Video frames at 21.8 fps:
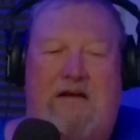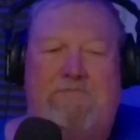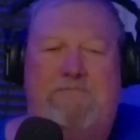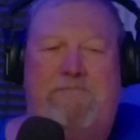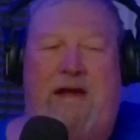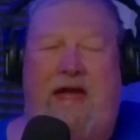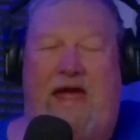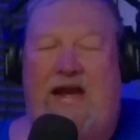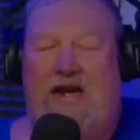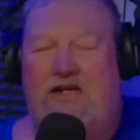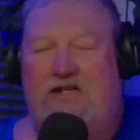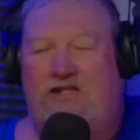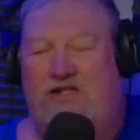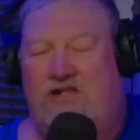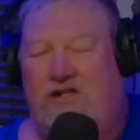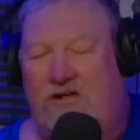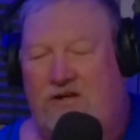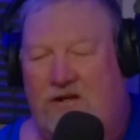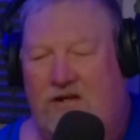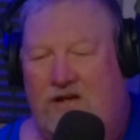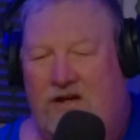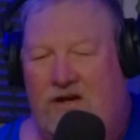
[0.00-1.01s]
to
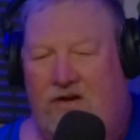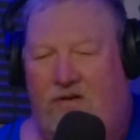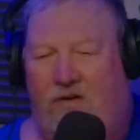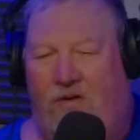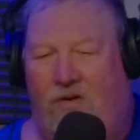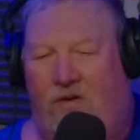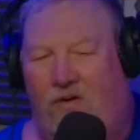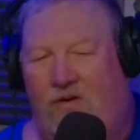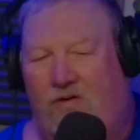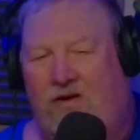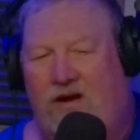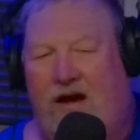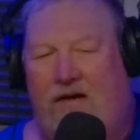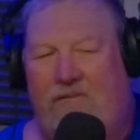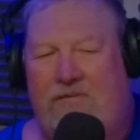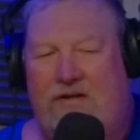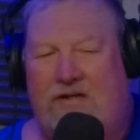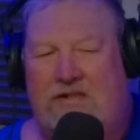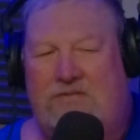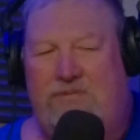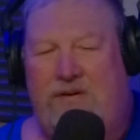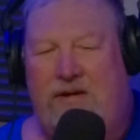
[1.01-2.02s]
manage oral
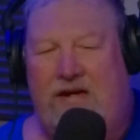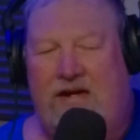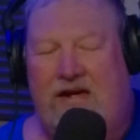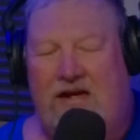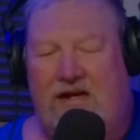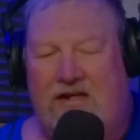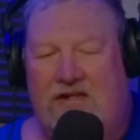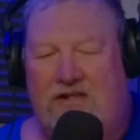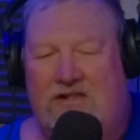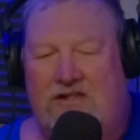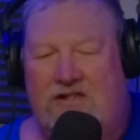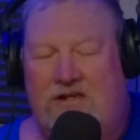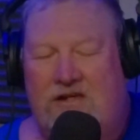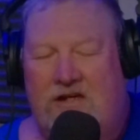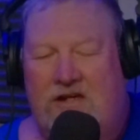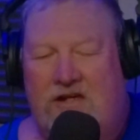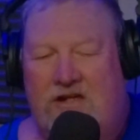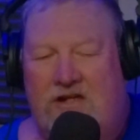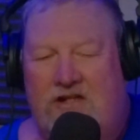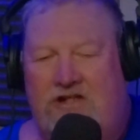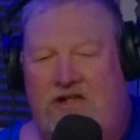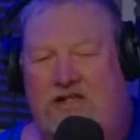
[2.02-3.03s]
comments, because
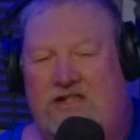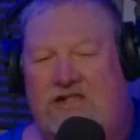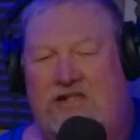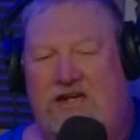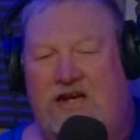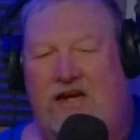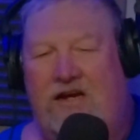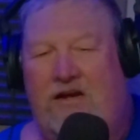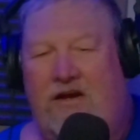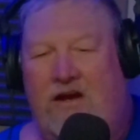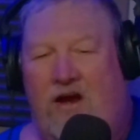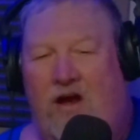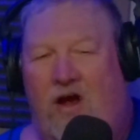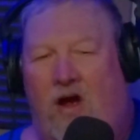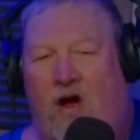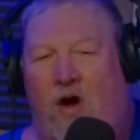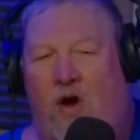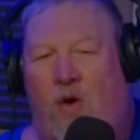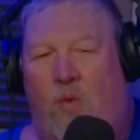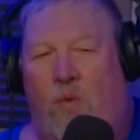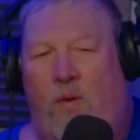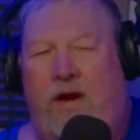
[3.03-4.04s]
she said
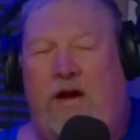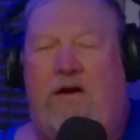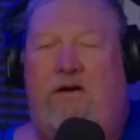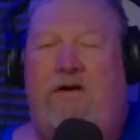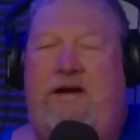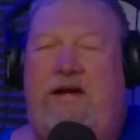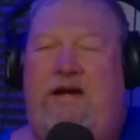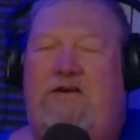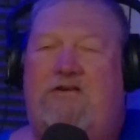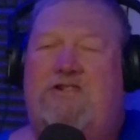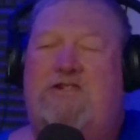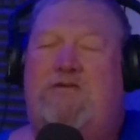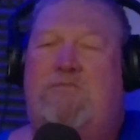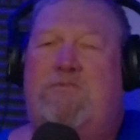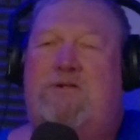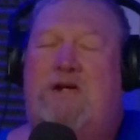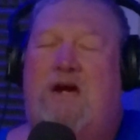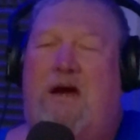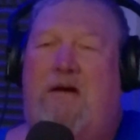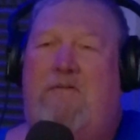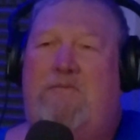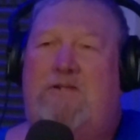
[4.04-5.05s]
we are here
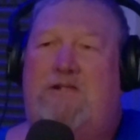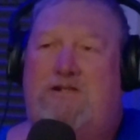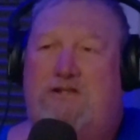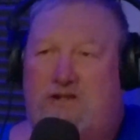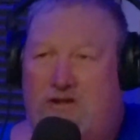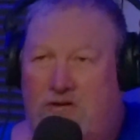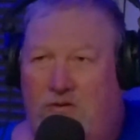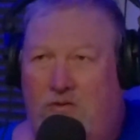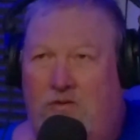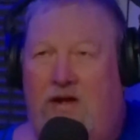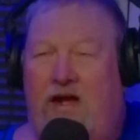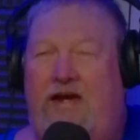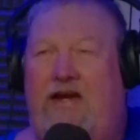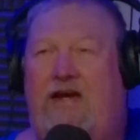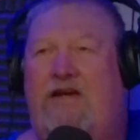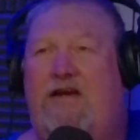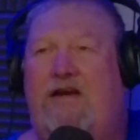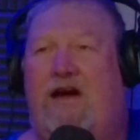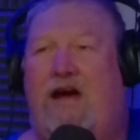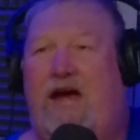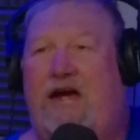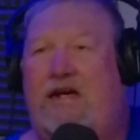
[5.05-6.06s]
sometimes too late at
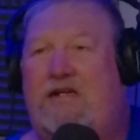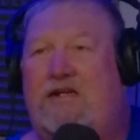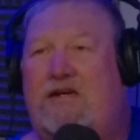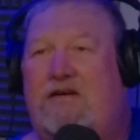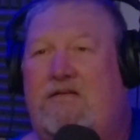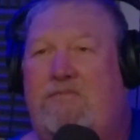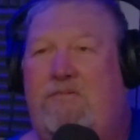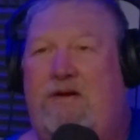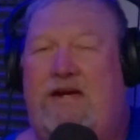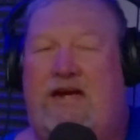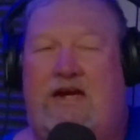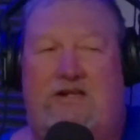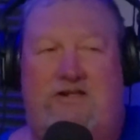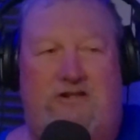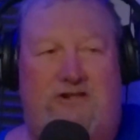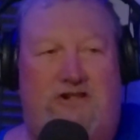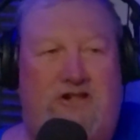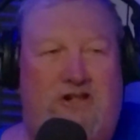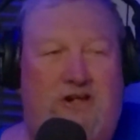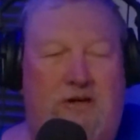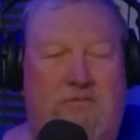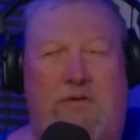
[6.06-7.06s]
night because
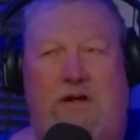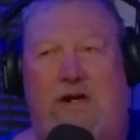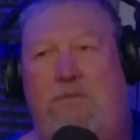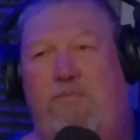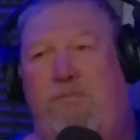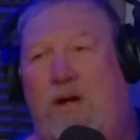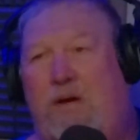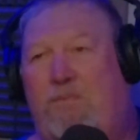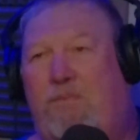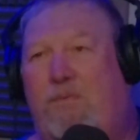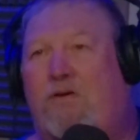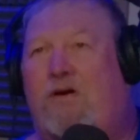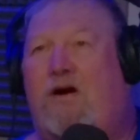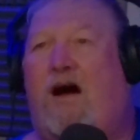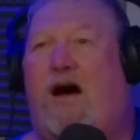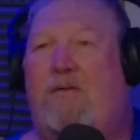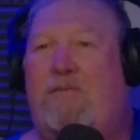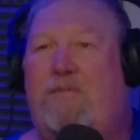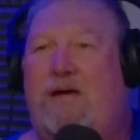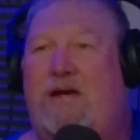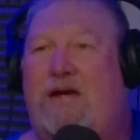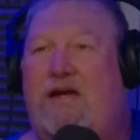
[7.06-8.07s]
there's too many people
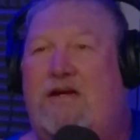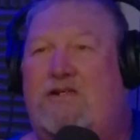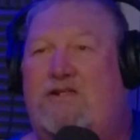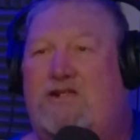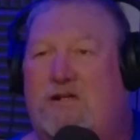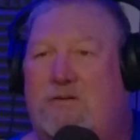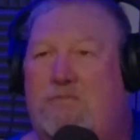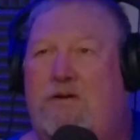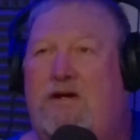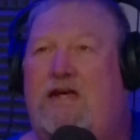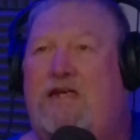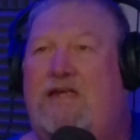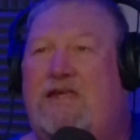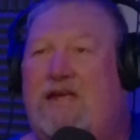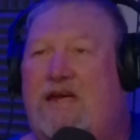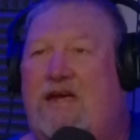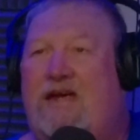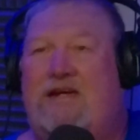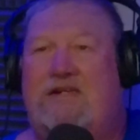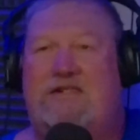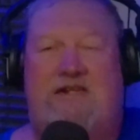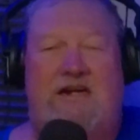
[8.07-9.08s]
commenting on too many
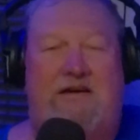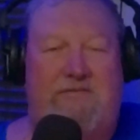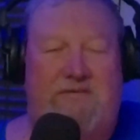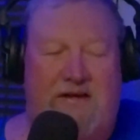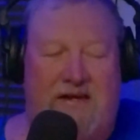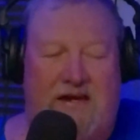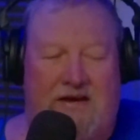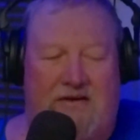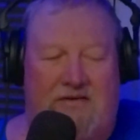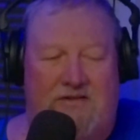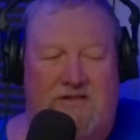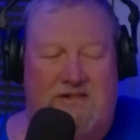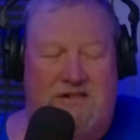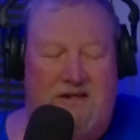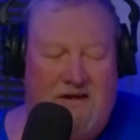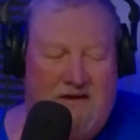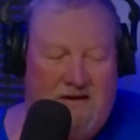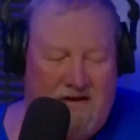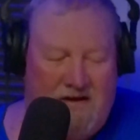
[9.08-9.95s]
things and everything else.